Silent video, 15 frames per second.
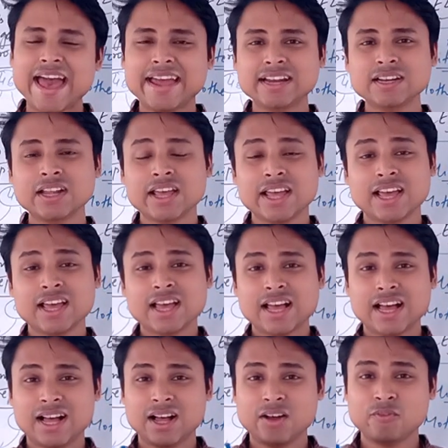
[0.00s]
And
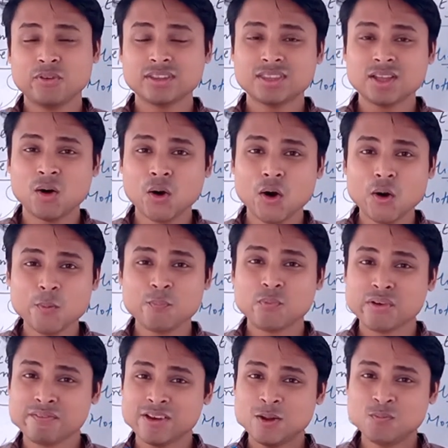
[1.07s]
with the hope we